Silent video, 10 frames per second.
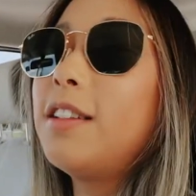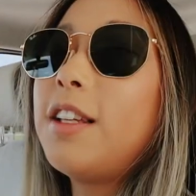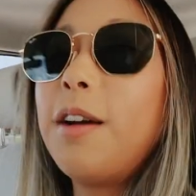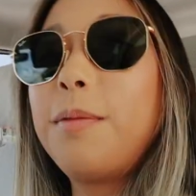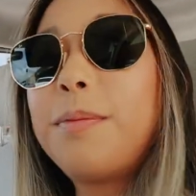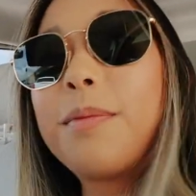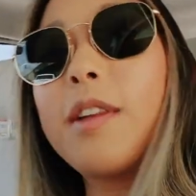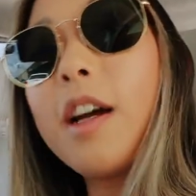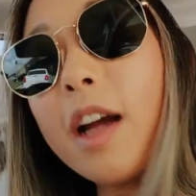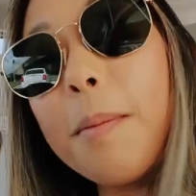So
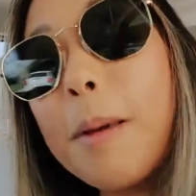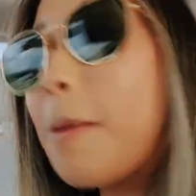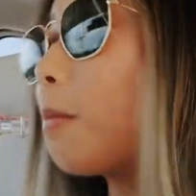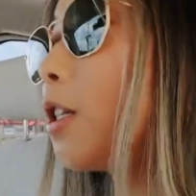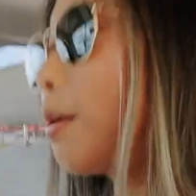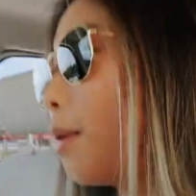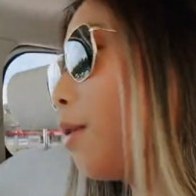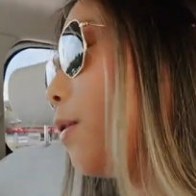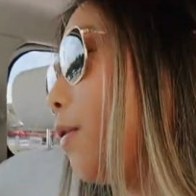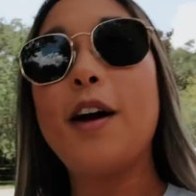got my purple
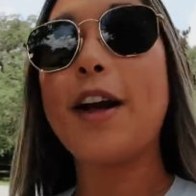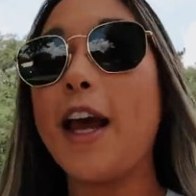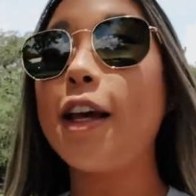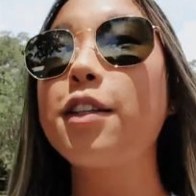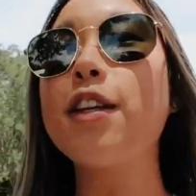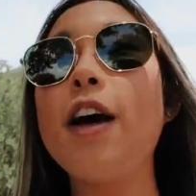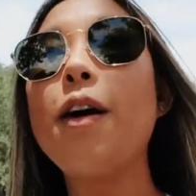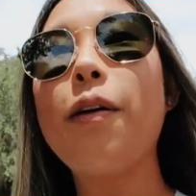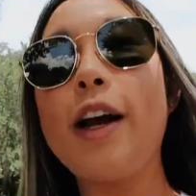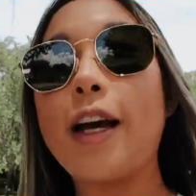shampoo. Okay,
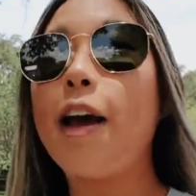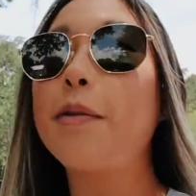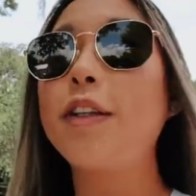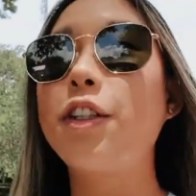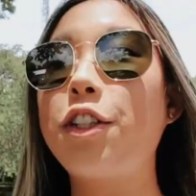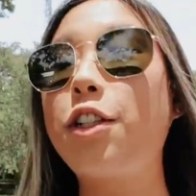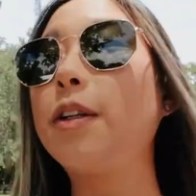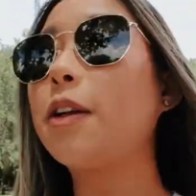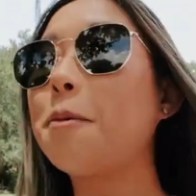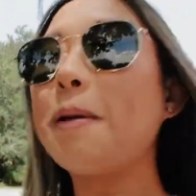so I kind of wanted to just do
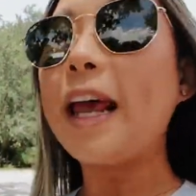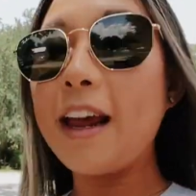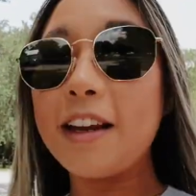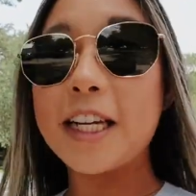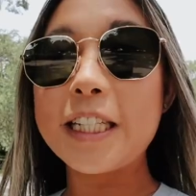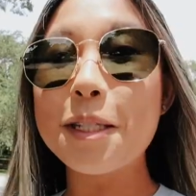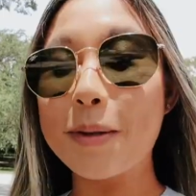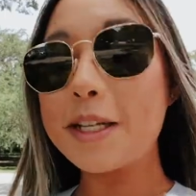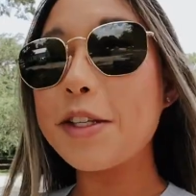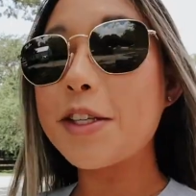a little pan because this
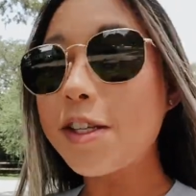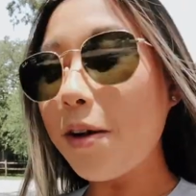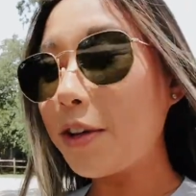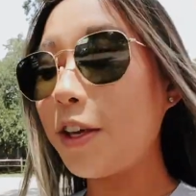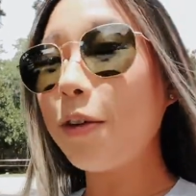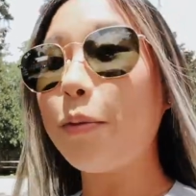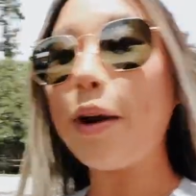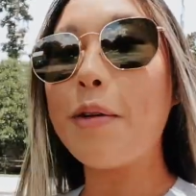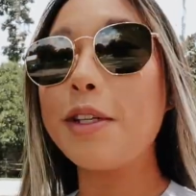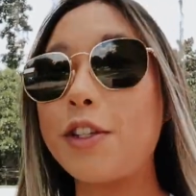place is so cute.
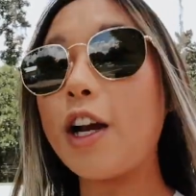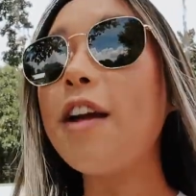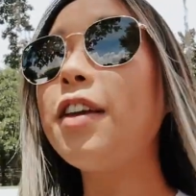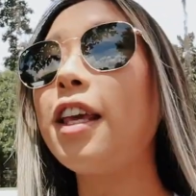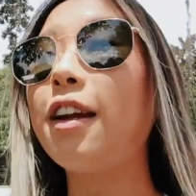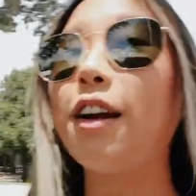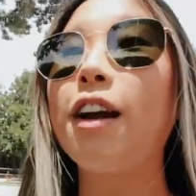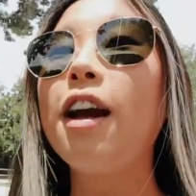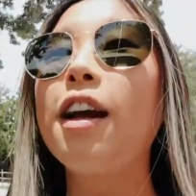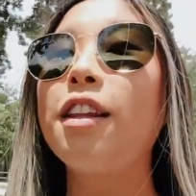When I was driving
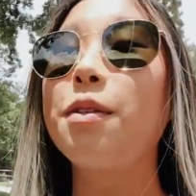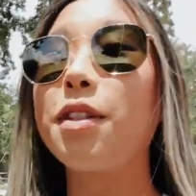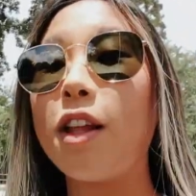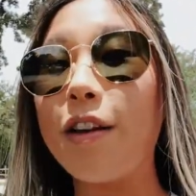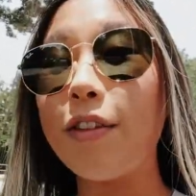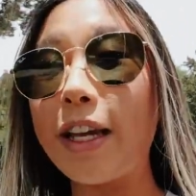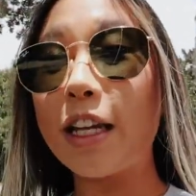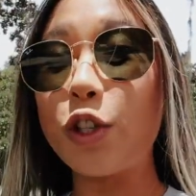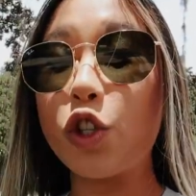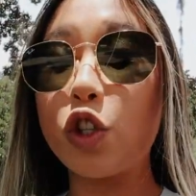here, there was a lot of like
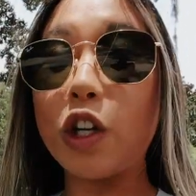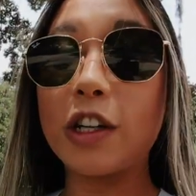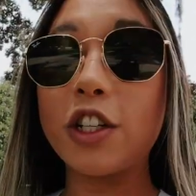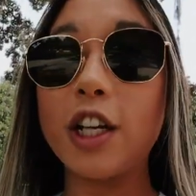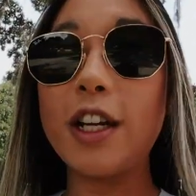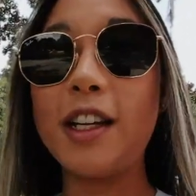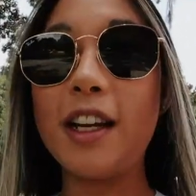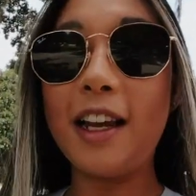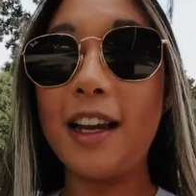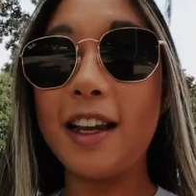construction
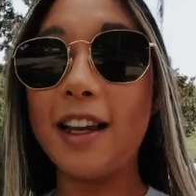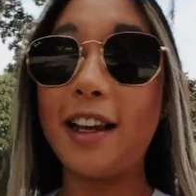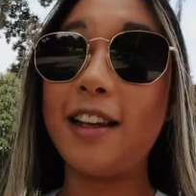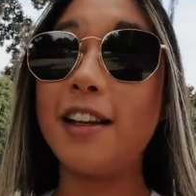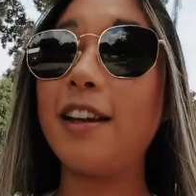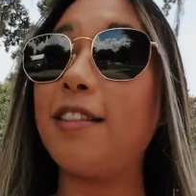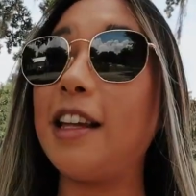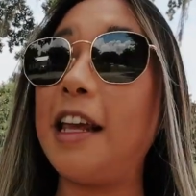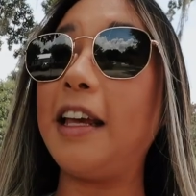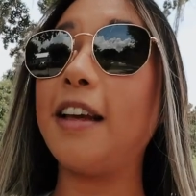and
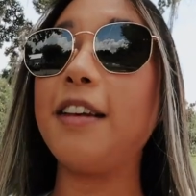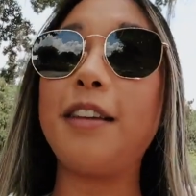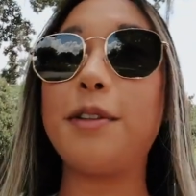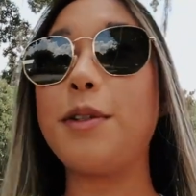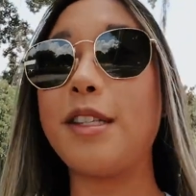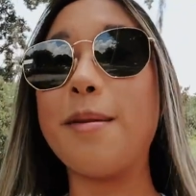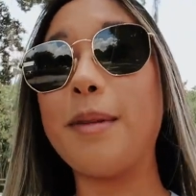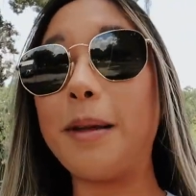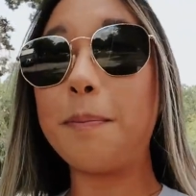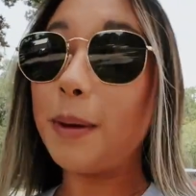like there's some
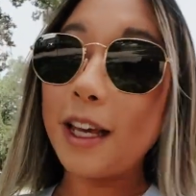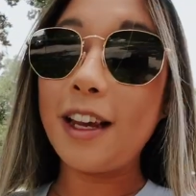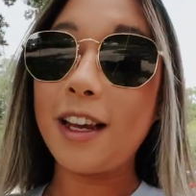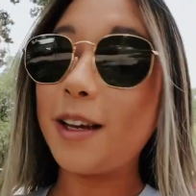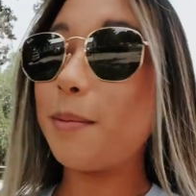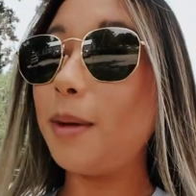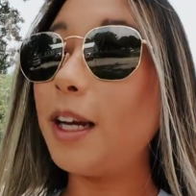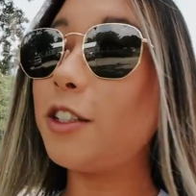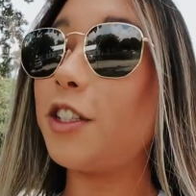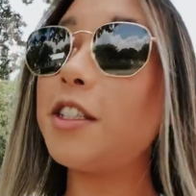like big
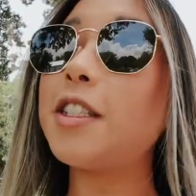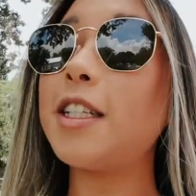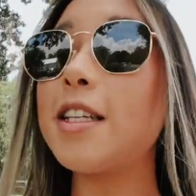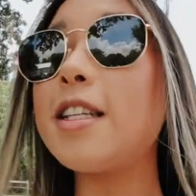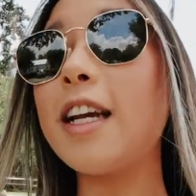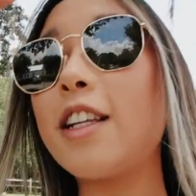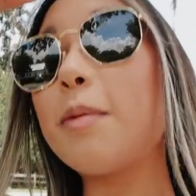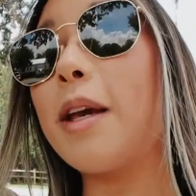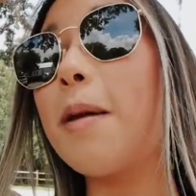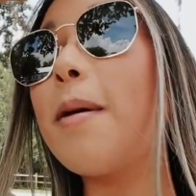mansions and estates
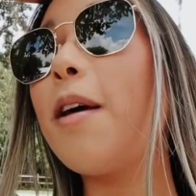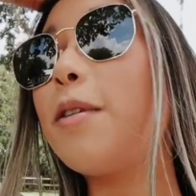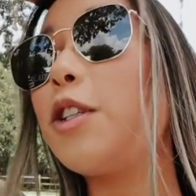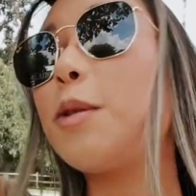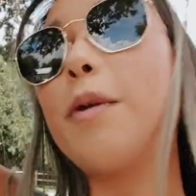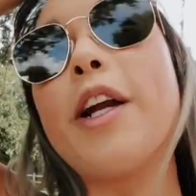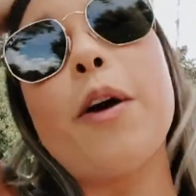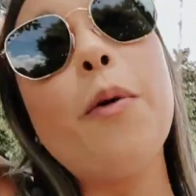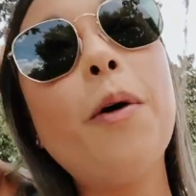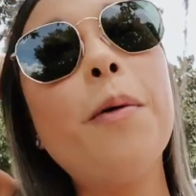being built, which is pretty
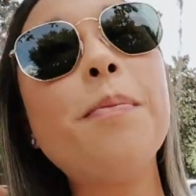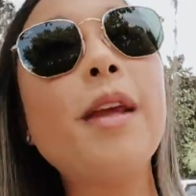cool.